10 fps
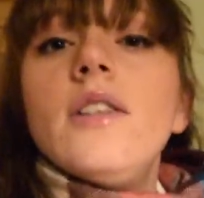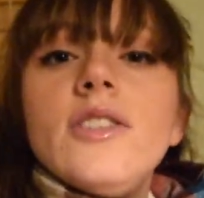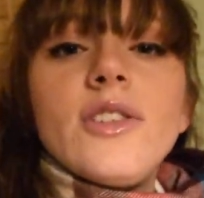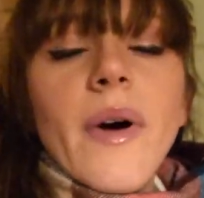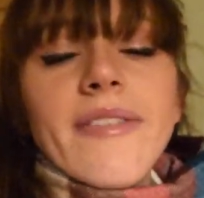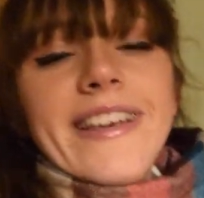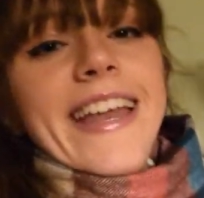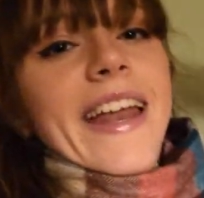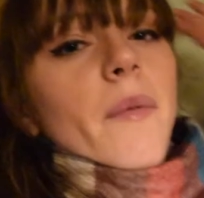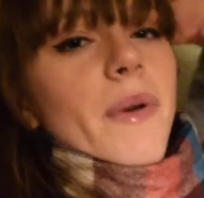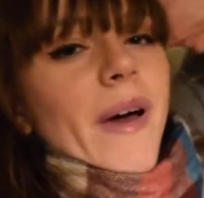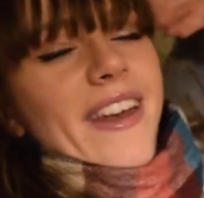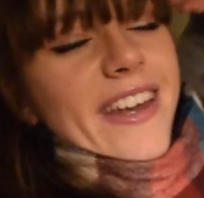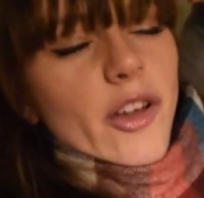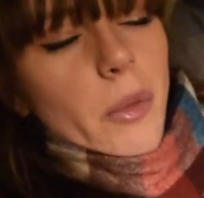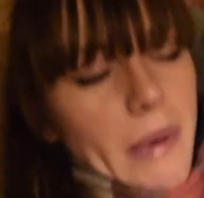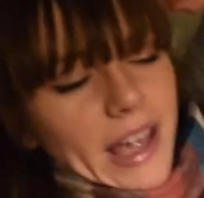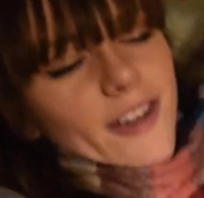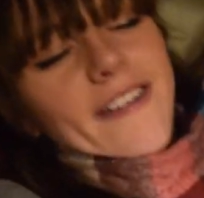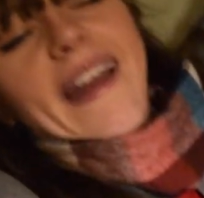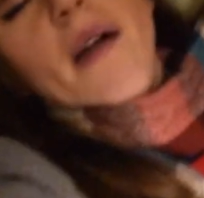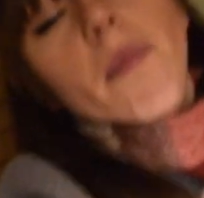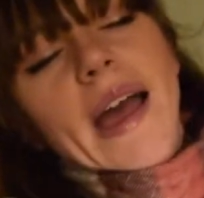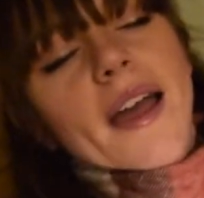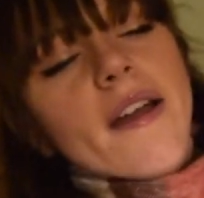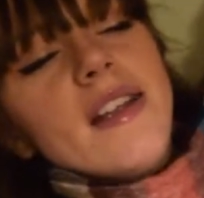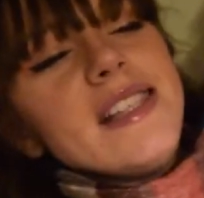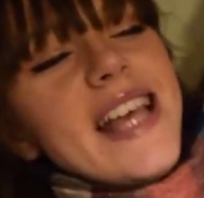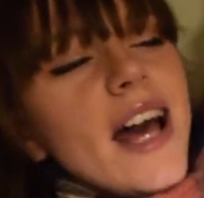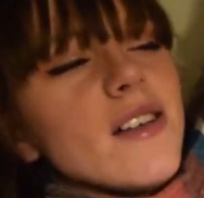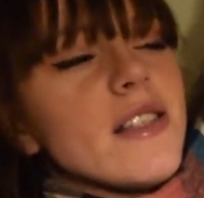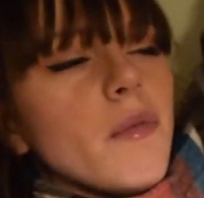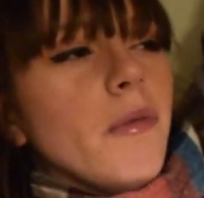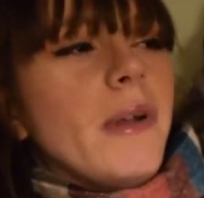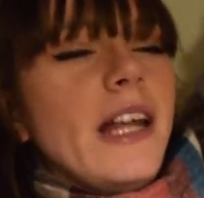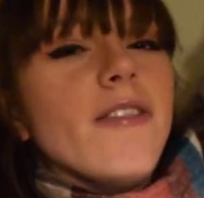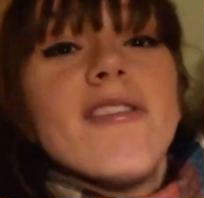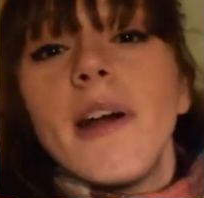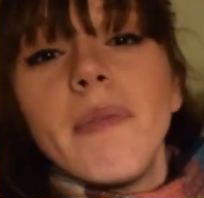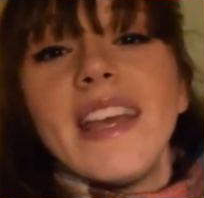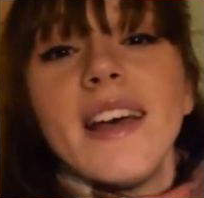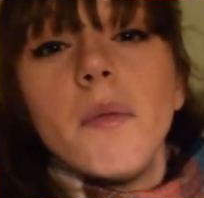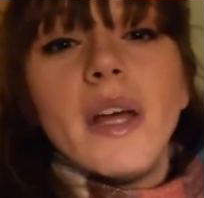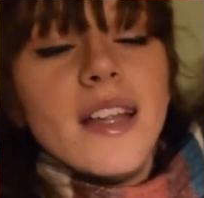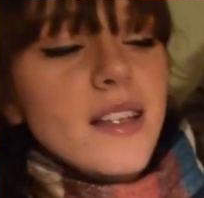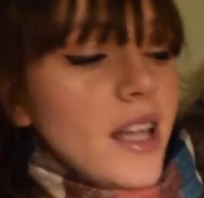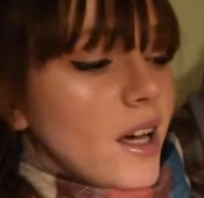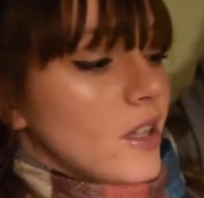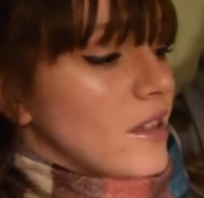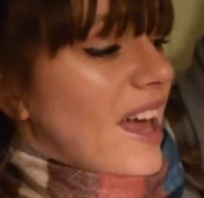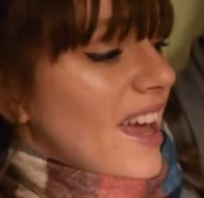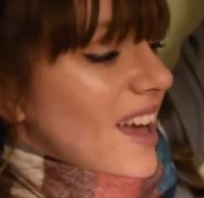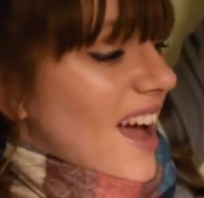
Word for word: So after dinner we went to my grandparents' house and we played Rummy Club until late,